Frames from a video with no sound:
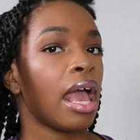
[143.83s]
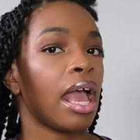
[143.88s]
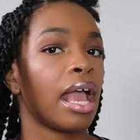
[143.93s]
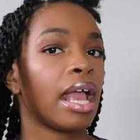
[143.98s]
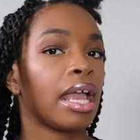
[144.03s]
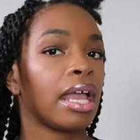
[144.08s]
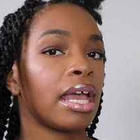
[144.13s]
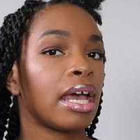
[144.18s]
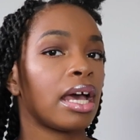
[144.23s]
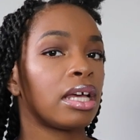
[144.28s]

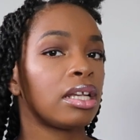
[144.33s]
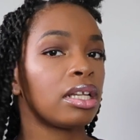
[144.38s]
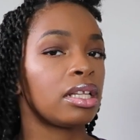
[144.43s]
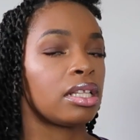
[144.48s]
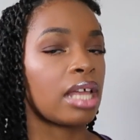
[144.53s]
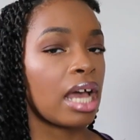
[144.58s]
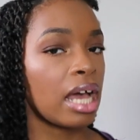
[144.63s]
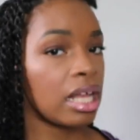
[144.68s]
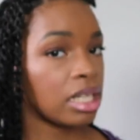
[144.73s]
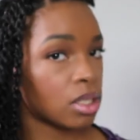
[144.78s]
And
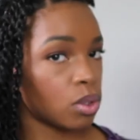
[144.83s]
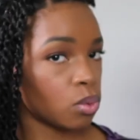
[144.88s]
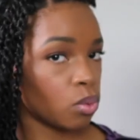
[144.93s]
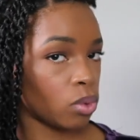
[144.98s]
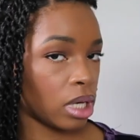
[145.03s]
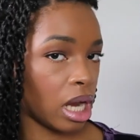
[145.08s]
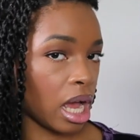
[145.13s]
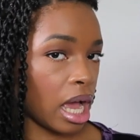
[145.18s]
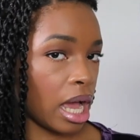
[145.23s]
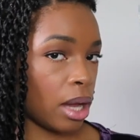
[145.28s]
that's
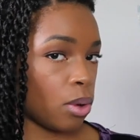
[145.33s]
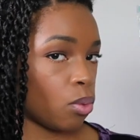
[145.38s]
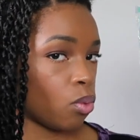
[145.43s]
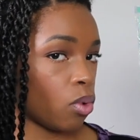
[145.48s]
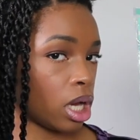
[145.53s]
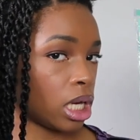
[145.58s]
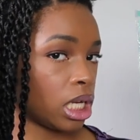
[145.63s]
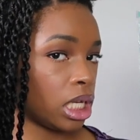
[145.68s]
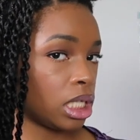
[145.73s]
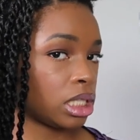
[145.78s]
what I
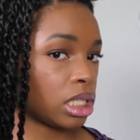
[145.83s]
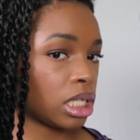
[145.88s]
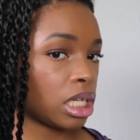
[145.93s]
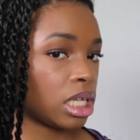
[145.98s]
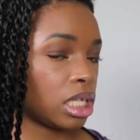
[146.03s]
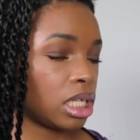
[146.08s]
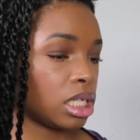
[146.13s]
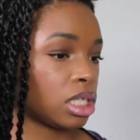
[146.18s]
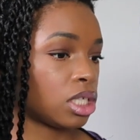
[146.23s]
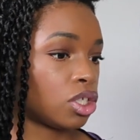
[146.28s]
wanted,
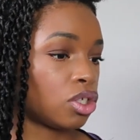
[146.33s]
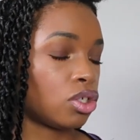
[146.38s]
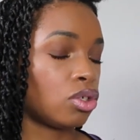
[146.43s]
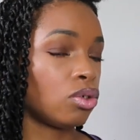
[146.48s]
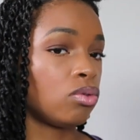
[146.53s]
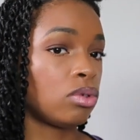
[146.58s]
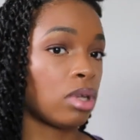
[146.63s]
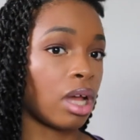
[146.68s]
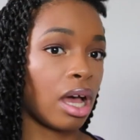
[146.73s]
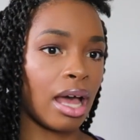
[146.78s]
is
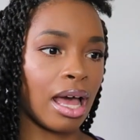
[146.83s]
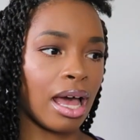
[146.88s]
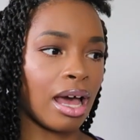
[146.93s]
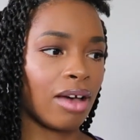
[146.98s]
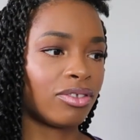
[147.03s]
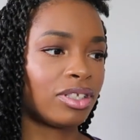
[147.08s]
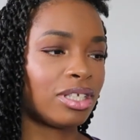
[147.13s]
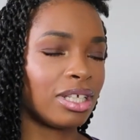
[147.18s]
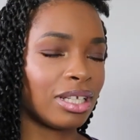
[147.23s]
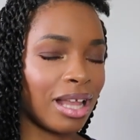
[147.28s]
to not
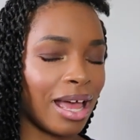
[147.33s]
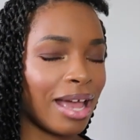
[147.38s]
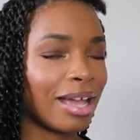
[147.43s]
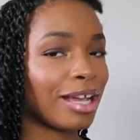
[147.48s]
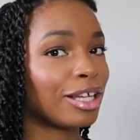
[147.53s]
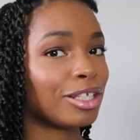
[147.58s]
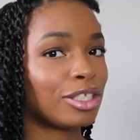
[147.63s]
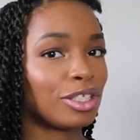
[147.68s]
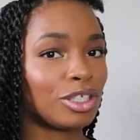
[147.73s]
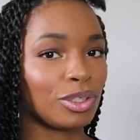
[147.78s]
have to
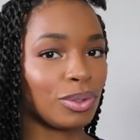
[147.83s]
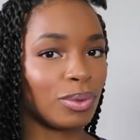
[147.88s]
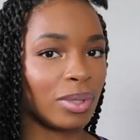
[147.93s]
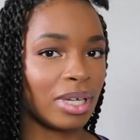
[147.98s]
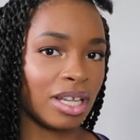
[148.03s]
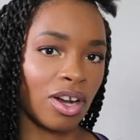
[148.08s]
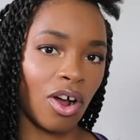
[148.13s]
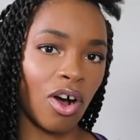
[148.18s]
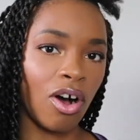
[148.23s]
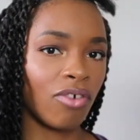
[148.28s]
like do
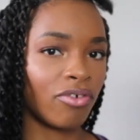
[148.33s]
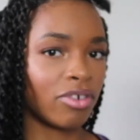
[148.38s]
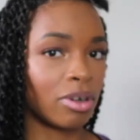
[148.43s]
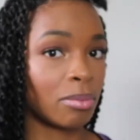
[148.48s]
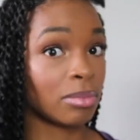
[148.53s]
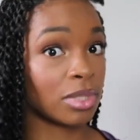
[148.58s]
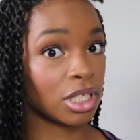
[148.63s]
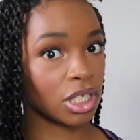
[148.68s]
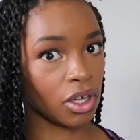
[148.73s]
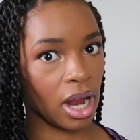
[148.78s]
it all
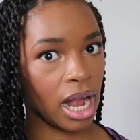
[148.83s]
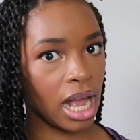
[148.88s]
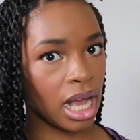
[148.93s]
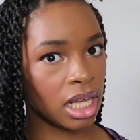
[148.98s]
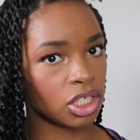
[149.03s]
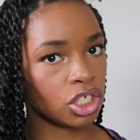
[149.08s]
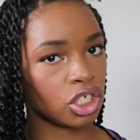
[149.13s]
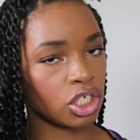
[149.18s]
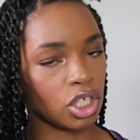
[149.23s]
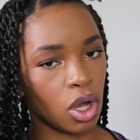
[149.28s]
from
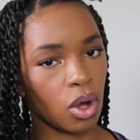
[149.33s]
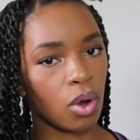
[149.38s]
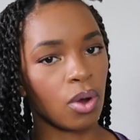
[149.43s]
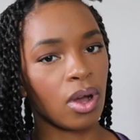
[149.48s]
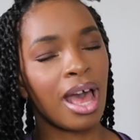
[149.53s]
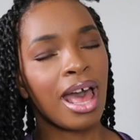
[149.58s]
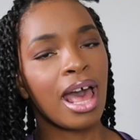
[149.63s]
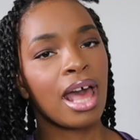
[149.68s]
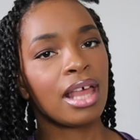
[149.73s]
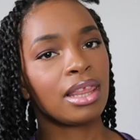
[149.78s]
scratch,
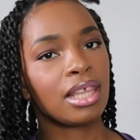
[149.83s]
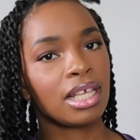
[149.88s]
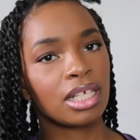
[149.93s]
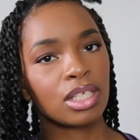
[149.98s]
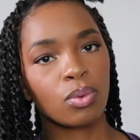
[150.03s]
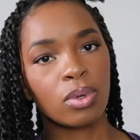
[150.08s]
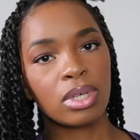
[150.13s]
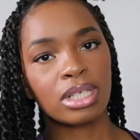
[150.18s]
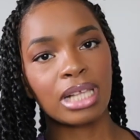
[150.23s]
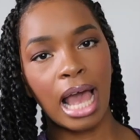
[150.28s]
so
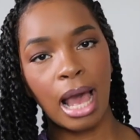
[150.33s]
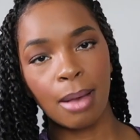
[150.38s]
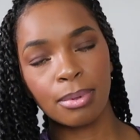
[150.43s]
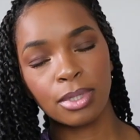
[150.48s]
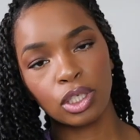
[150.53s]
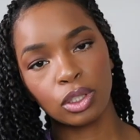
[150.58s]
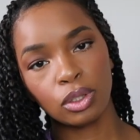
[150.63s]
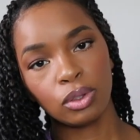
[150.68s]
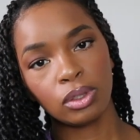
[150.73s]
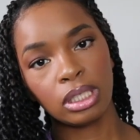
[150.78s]
this was
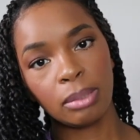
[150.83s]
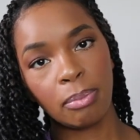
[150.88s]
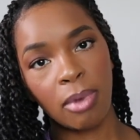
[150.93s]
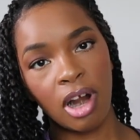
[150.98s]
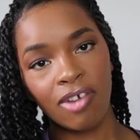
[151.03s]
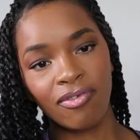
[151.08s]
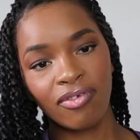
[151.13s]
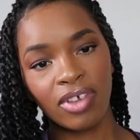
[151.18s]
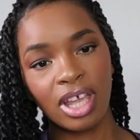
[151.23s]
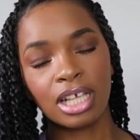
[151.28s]
absolutely
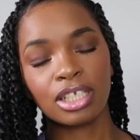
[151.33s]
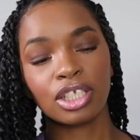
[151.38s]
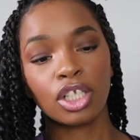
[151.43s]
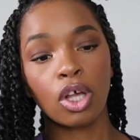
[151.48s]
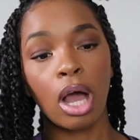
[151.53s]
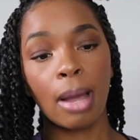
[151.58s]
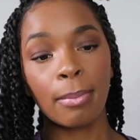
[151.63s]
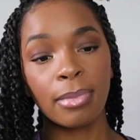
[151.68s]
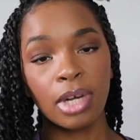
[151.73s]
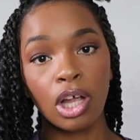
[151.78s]
perfect.
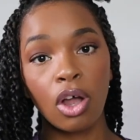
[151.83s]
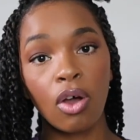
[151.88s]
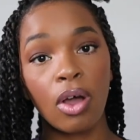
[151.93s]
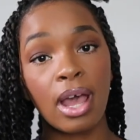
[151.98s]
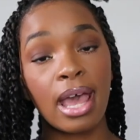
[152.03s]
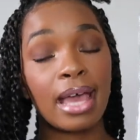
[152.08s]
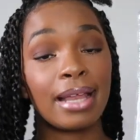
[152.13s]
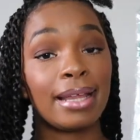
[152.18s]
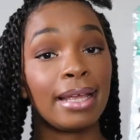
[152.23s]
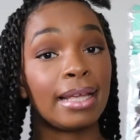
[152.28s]
So I'm gonna go
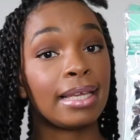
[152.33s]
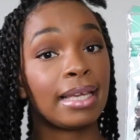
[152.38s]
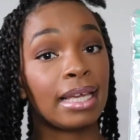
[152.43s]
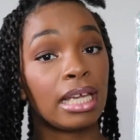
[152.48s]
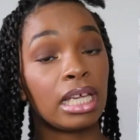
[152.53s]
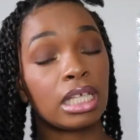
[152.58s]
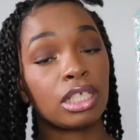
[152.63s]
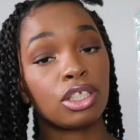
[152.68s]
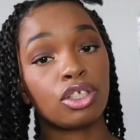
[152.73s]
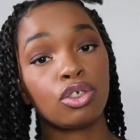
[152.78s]
ahead and
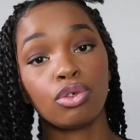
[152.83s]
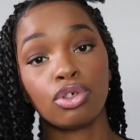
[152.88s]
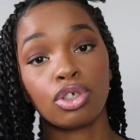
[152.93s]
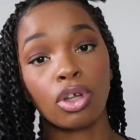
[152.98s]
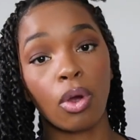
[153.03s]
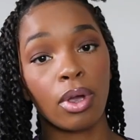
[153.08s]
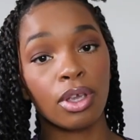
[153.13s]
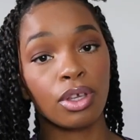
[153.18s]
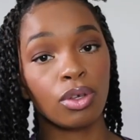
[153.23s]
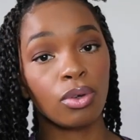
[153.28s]
get into
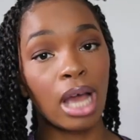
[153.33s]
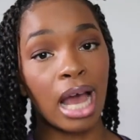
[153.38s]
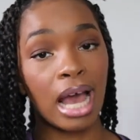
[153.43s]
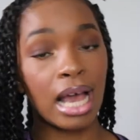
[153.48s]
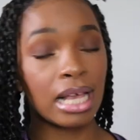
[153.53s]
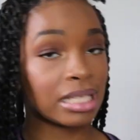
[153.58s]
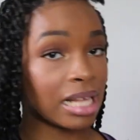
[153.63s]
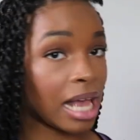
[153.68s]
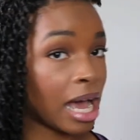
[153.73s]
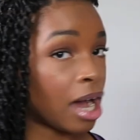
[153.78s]
showing you
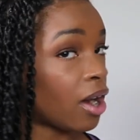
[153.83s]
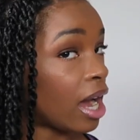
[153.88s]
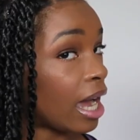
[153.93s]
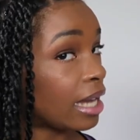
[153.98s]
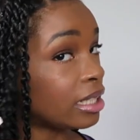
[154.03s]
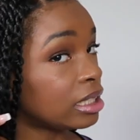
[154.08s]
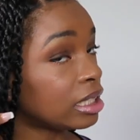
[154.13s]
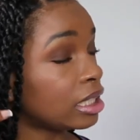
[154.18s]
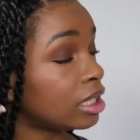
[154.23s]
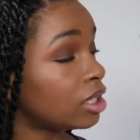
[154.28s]
guys how I
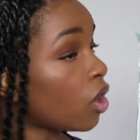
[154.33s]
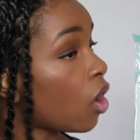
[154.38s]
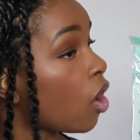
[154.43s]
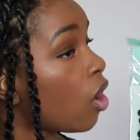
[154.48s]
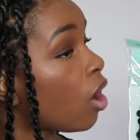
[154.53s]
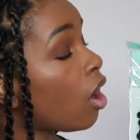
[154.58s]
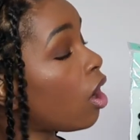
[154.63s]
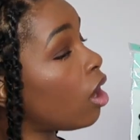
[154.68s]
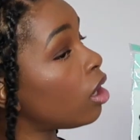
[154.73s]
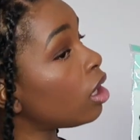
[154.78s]
did
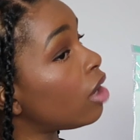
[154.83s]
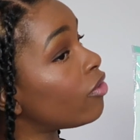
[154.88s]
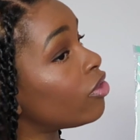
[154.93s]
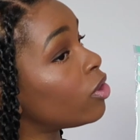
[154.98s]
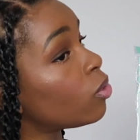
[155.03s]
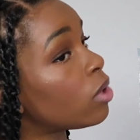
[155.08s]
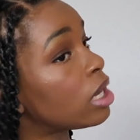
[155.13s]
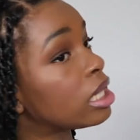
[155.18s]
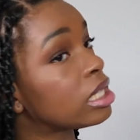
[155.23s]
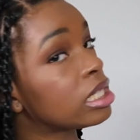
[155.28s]
all of
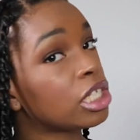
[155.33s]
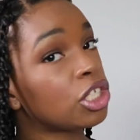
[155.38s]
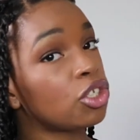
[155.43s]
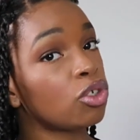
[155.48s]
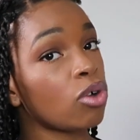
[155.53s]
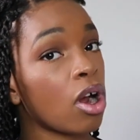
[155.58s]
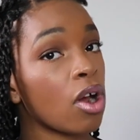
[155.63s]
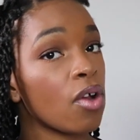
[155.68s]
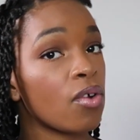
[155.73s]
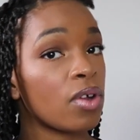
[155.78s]
the ones that
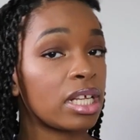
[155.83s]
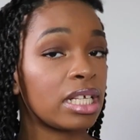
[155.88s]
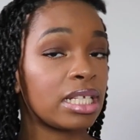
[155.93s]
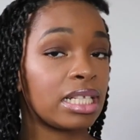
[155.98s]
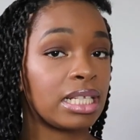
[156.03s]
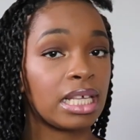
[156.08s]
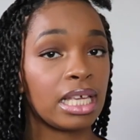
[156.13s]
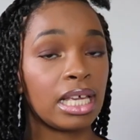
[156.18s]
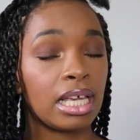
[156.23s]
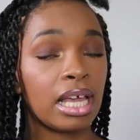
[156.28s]
you already
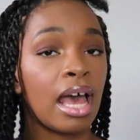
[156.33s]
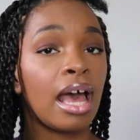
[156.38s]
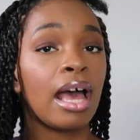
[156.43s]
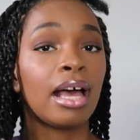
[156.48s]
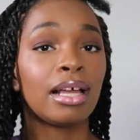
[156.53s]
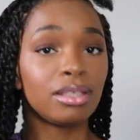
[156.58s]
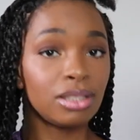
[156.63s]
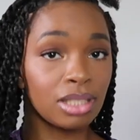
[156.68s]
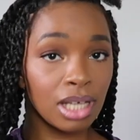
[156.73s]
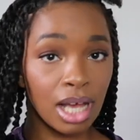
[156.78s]
see
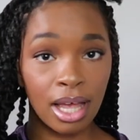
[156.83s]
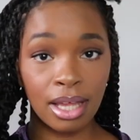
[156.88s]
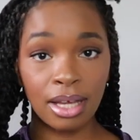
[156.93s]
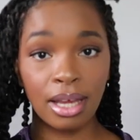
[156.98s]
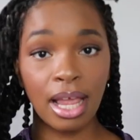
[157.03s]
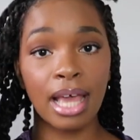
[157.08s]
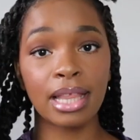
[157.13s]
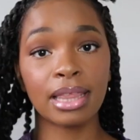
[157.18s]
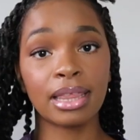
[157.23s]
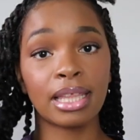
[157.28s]
done,
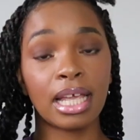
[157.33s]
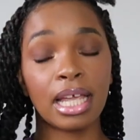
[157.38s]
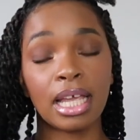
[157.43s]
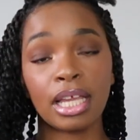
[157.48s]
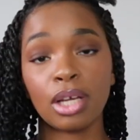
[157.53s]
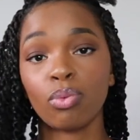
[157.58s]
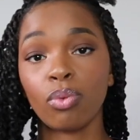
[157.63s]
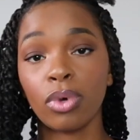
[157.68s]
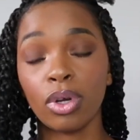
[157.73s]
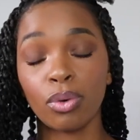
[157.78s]
and
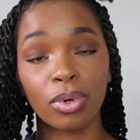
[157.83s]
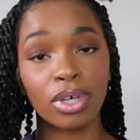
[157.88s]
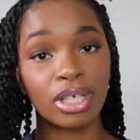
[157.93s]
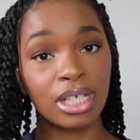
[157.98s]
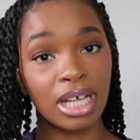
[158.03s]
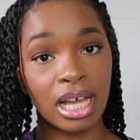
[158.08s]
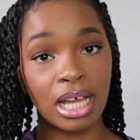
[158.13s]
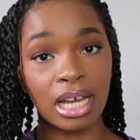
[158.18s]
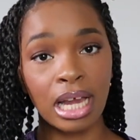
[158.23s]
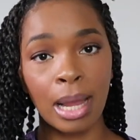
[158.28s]
then when we're
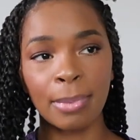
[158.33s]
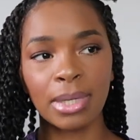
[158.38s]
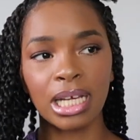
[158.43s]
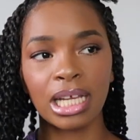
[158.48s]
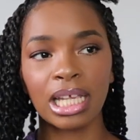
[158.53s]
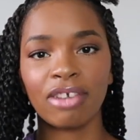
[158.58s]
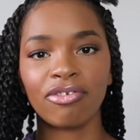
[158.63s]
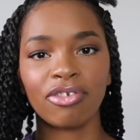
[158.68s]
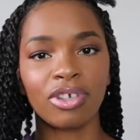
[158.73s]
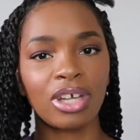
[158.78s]
done, I'm going
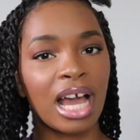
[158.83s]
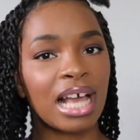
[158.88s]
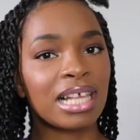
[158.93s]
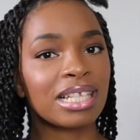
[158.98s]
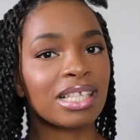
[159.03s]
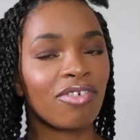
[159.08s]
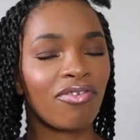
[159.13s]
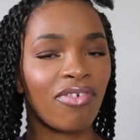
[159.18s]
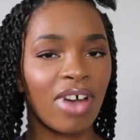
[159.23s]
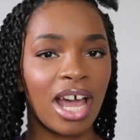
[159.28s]
to give you
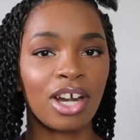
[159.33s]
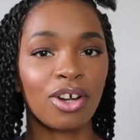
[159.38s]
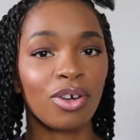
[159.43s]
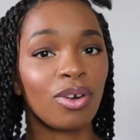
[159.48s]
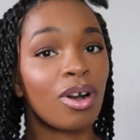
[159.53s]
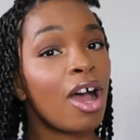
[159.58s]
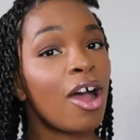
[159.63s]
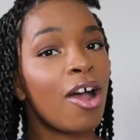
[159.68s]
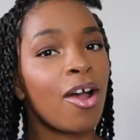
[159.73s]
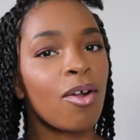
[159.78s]
guys the
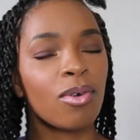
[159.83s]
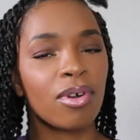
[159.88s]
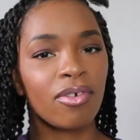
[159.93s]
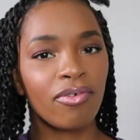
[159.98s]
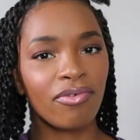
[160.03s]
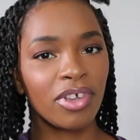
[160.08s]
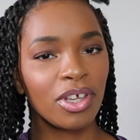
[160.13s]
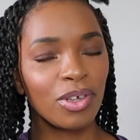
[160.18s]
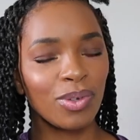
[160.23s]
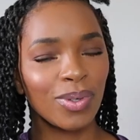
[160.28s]
final
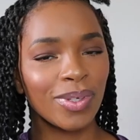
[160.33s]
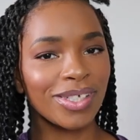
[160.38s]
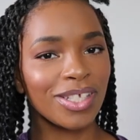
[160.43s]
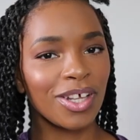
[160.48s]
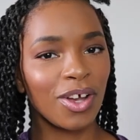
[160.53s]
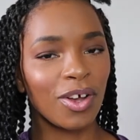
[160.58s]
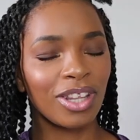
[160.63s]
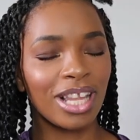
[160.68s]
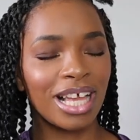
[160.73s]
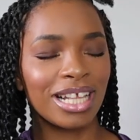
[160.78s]
review.
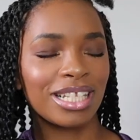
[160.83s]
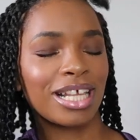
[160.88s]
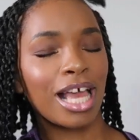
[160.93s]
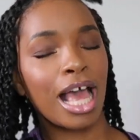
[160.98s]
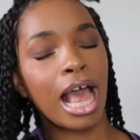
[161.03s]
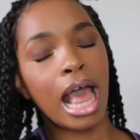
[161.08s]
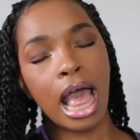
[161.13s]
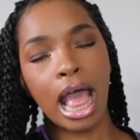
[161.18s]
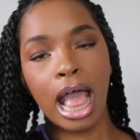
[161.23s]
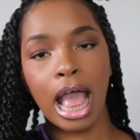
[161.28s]
So let's
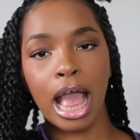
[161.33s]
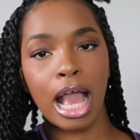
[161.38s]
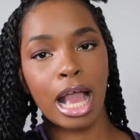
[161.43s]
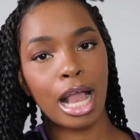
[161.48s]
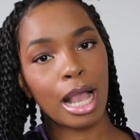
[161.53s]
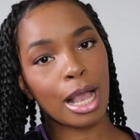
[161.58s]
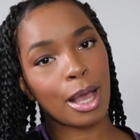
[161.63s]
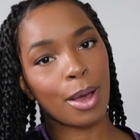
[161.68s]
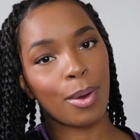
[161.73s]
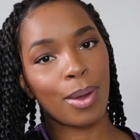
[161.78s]

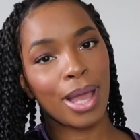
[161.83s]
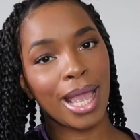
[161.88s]
go